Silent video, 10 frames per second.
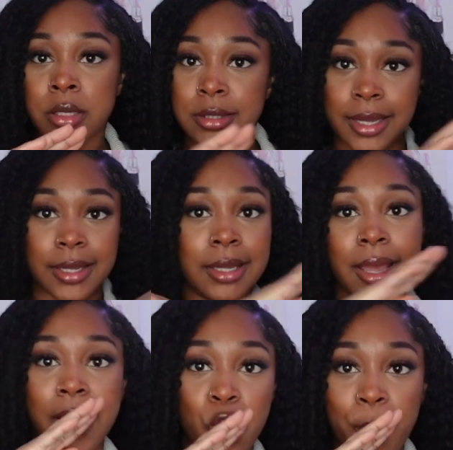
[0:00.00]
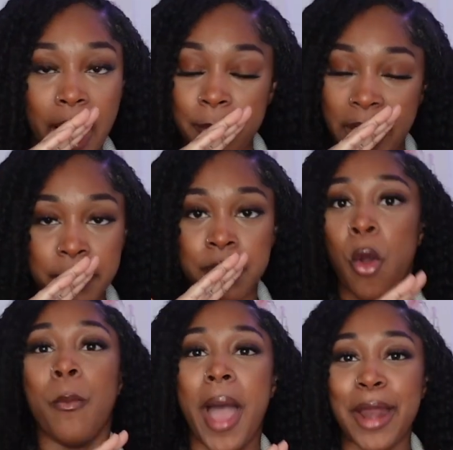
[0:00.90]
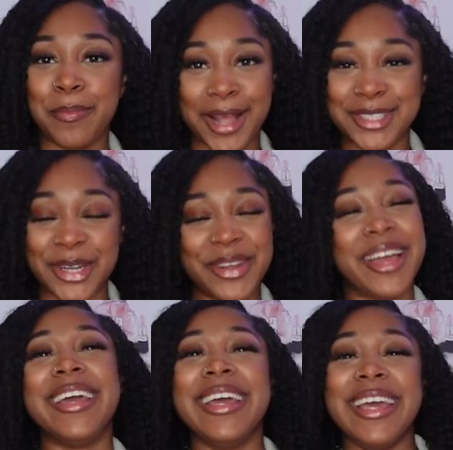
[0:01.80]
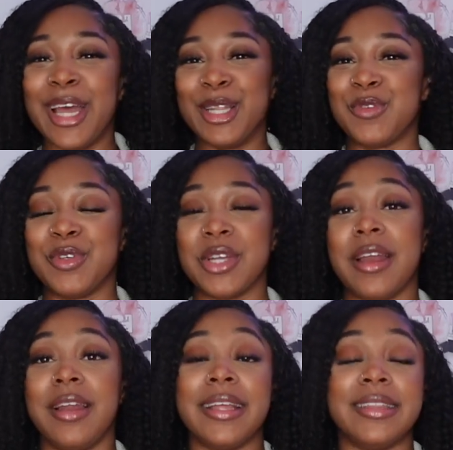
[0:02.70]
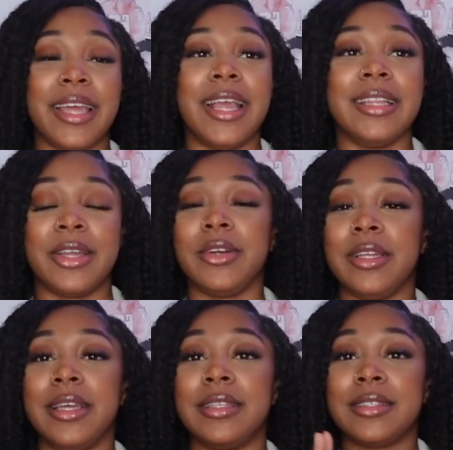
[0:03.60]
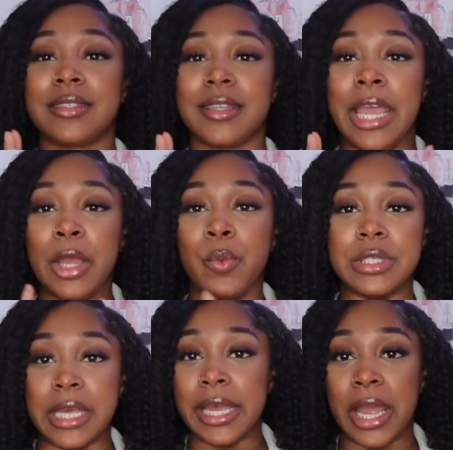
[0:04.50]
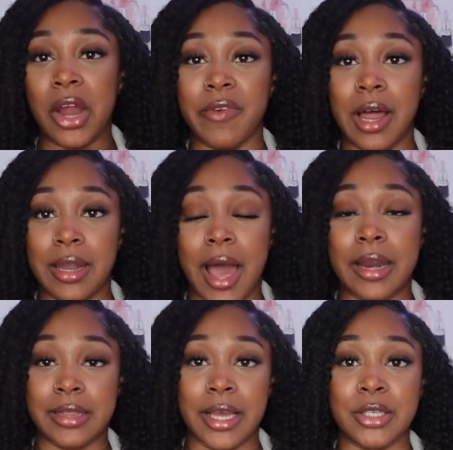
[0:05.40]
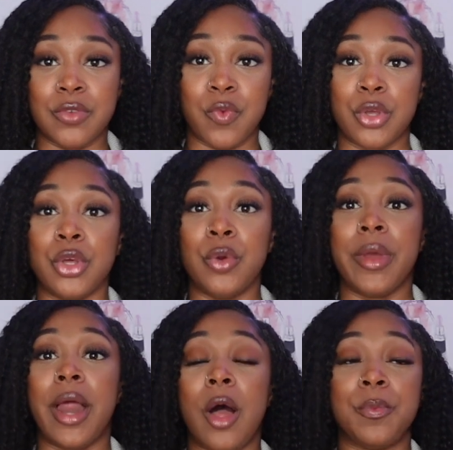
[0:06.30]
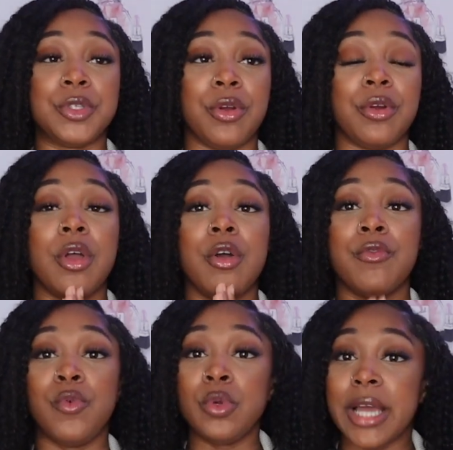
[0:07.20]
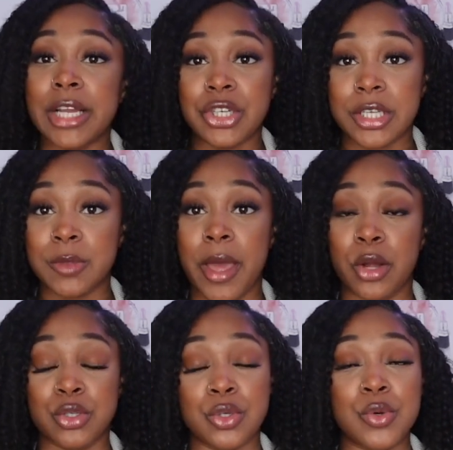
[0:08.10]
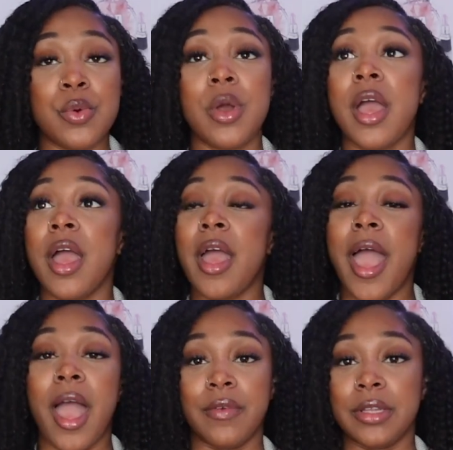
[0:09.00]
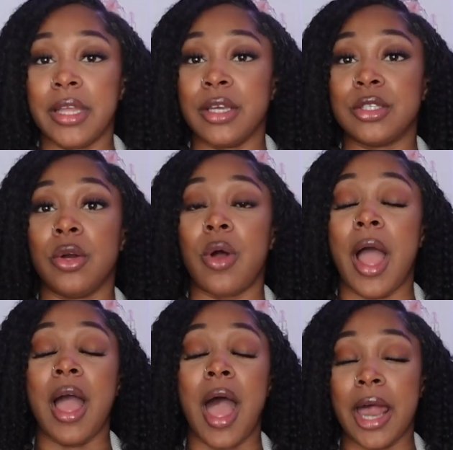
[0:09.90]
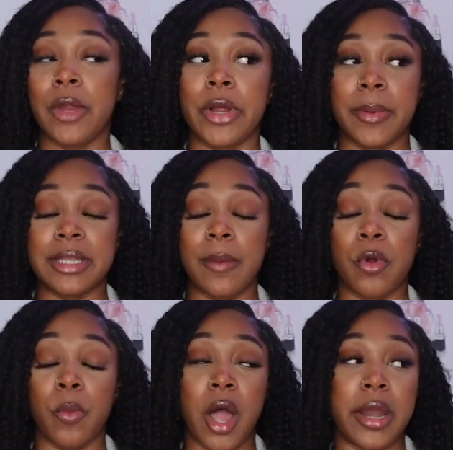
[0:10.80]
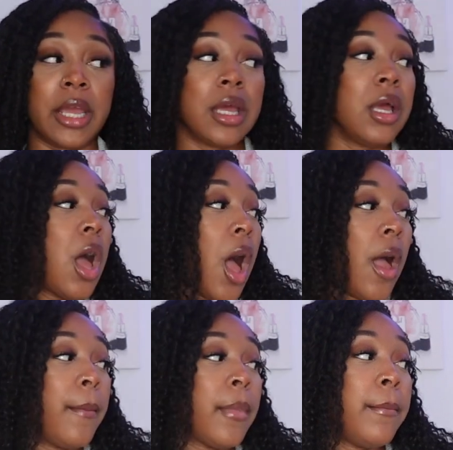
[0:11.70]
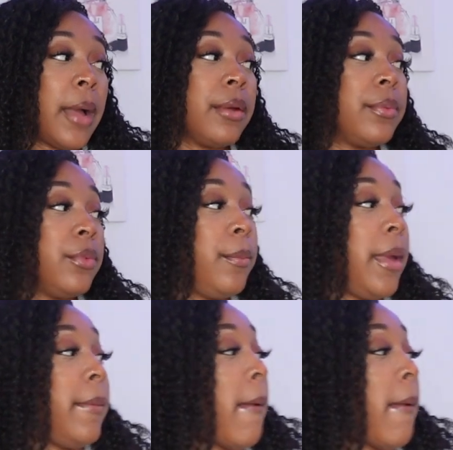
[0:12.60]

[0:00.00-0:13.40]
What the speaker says: is like, yeah, no bad bacteria in this vagina. Like they literally, it will take care of a lot of things for you. It helps your food digest better too, everything. So I highly recommend that probiotic. My roommate, my